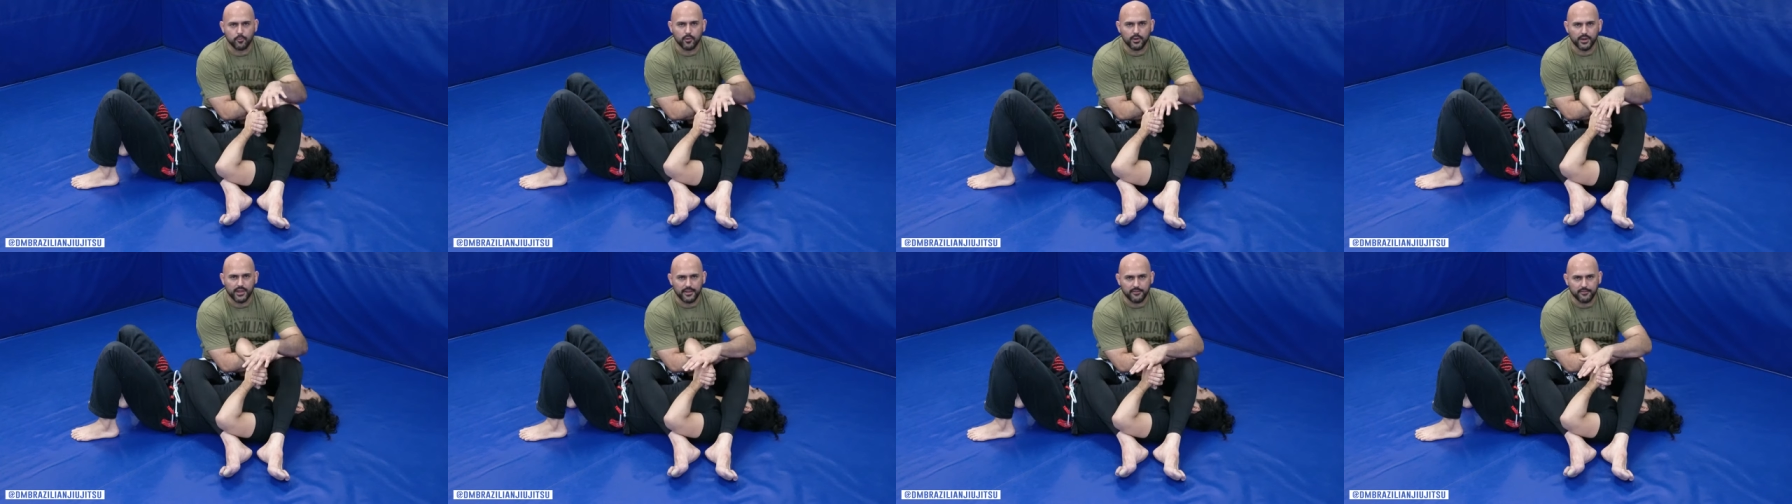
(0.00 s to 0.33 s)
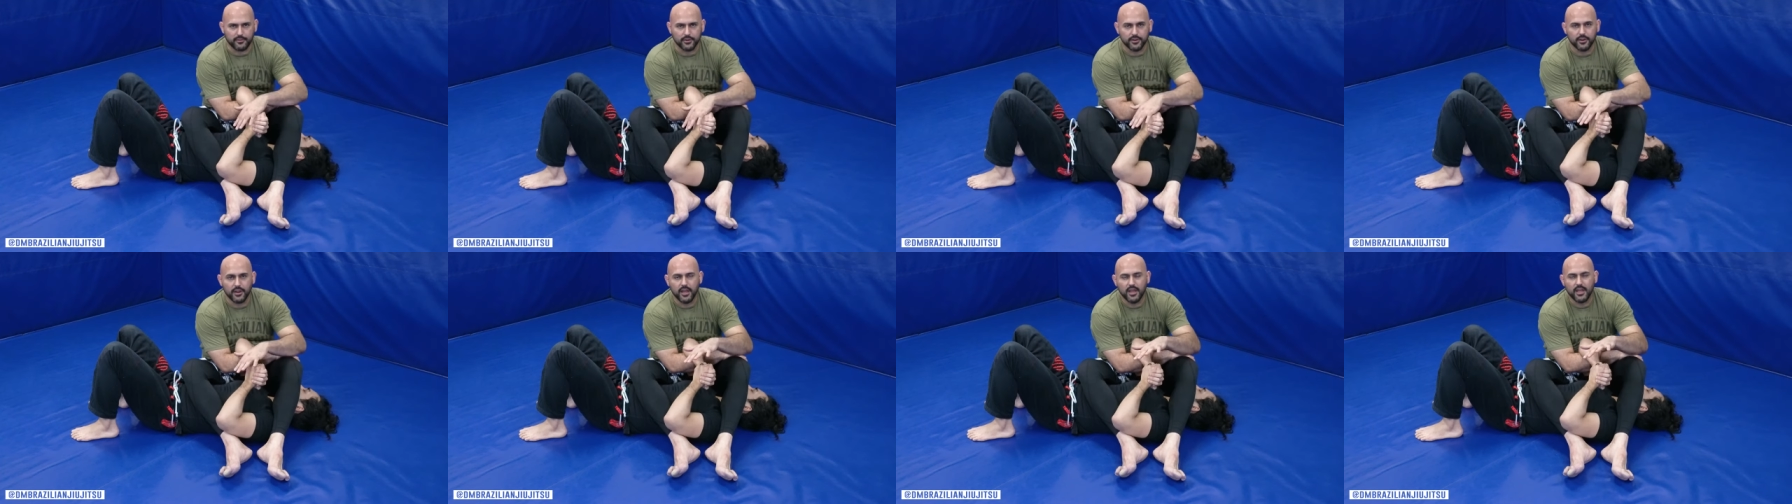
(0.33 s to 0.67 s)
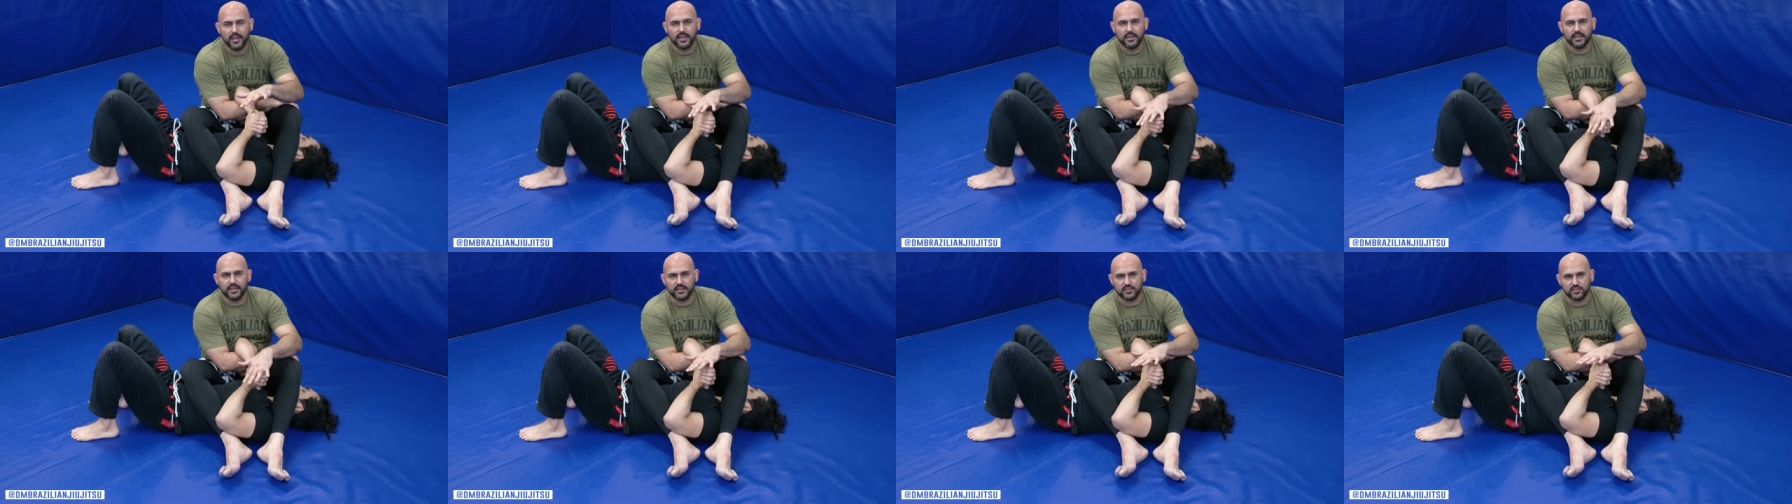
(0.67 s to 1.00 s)
whatever,
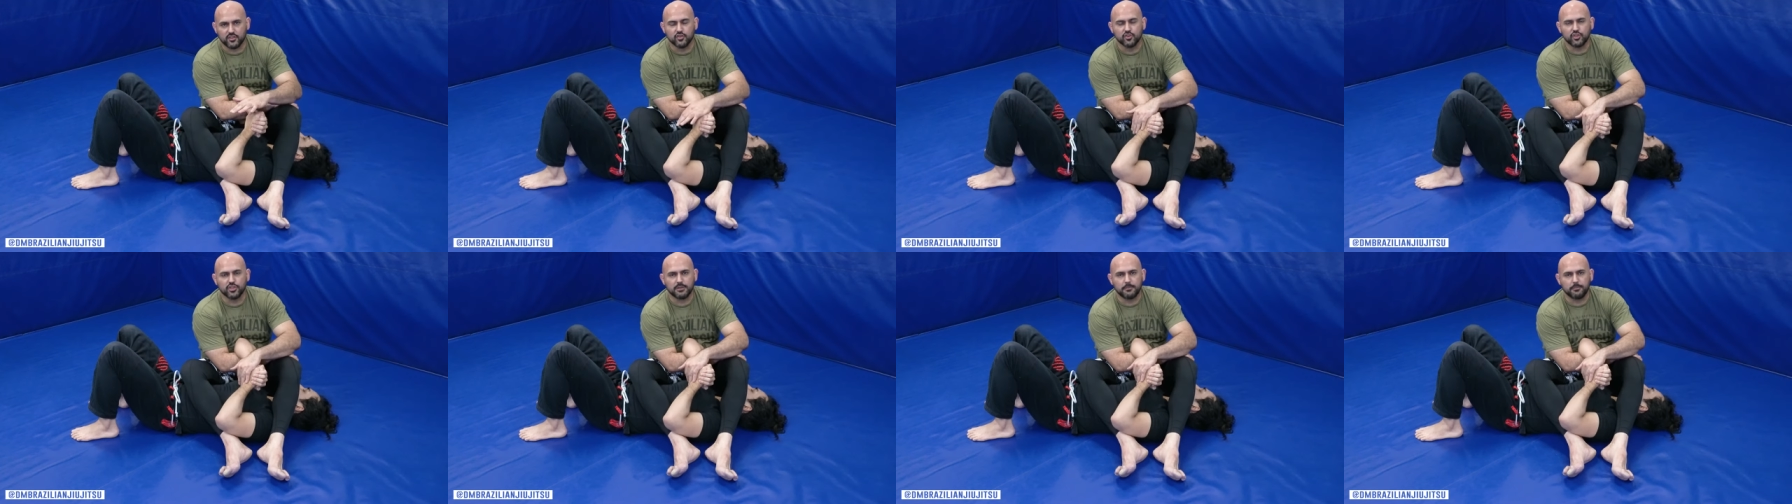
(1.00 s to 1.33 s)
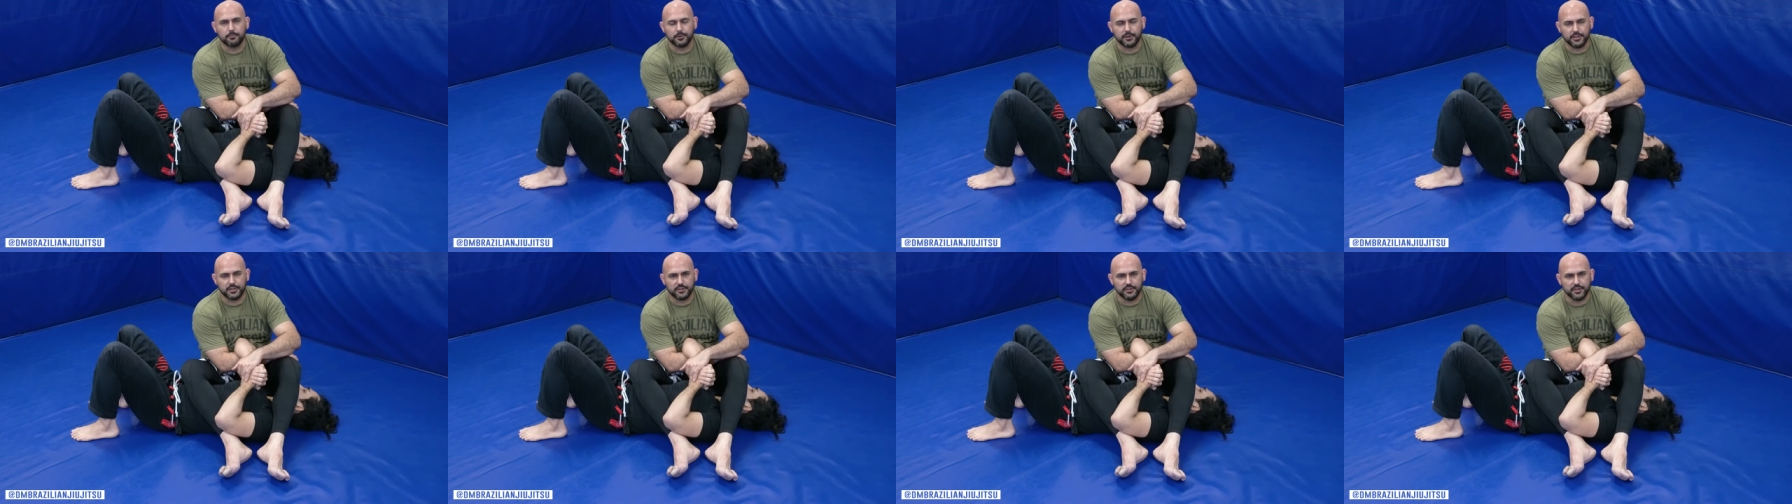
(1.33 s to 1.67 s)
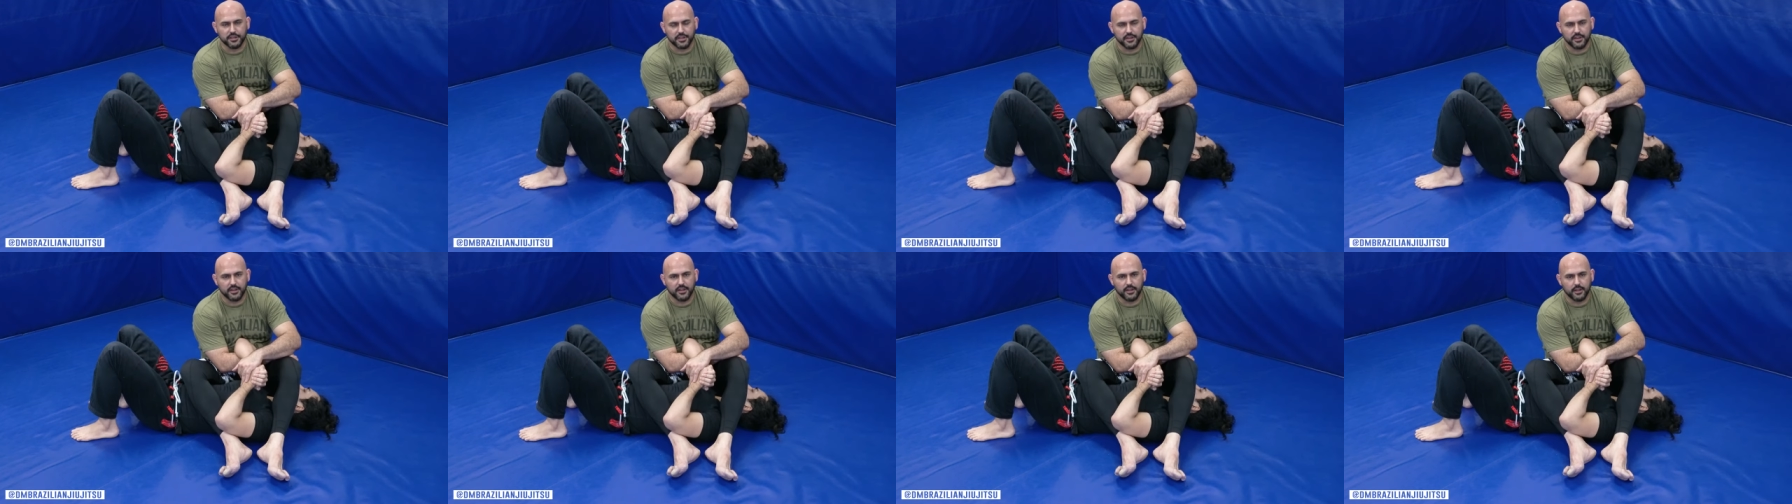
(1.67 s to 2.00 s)
it's usually pretty
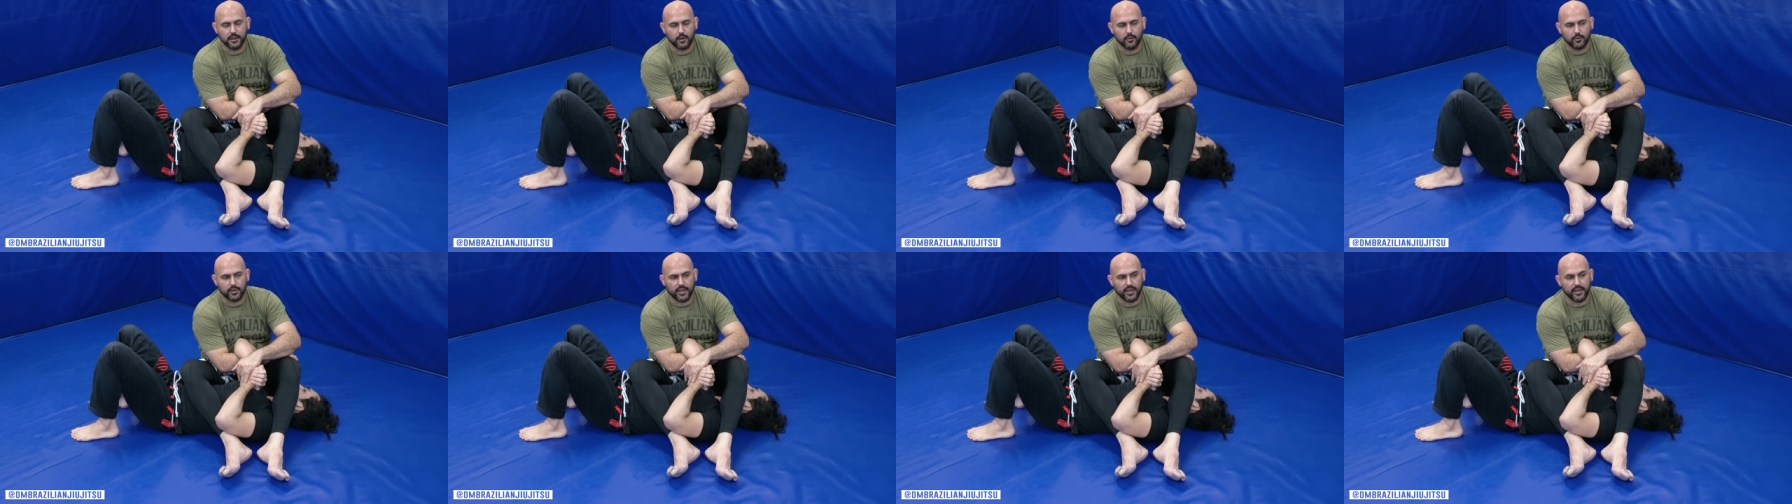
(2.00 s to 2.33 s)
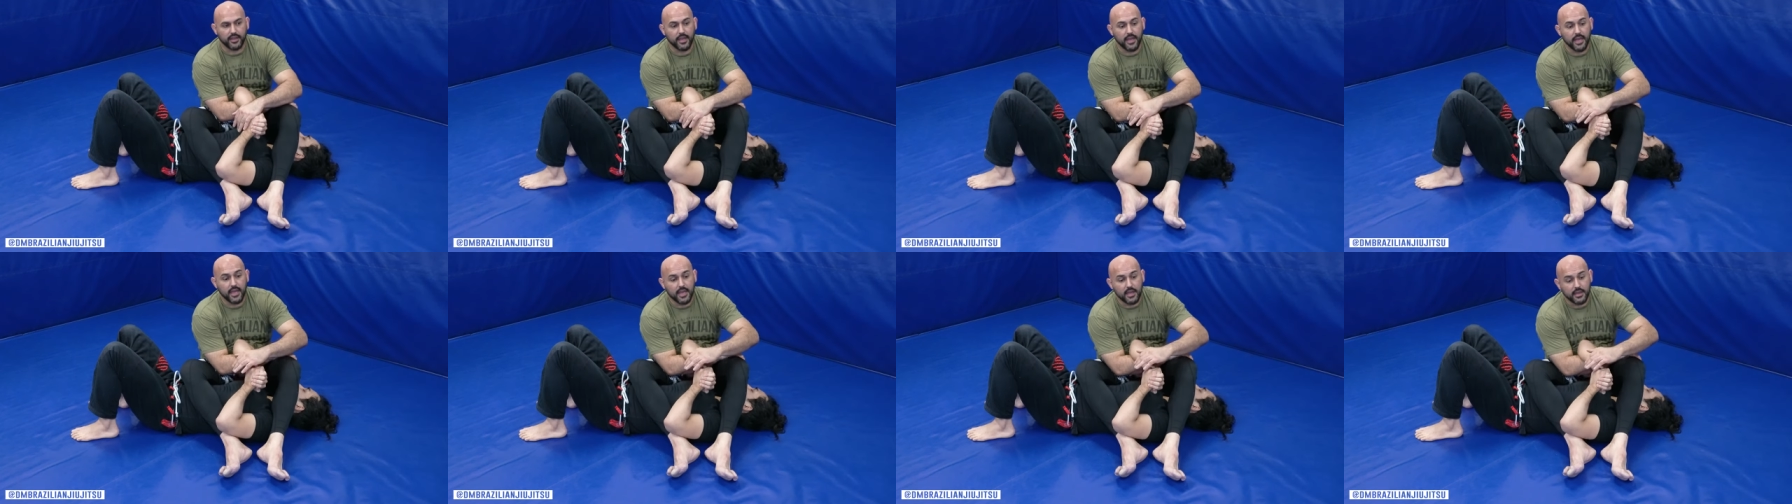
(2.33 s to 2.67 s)
good, okay?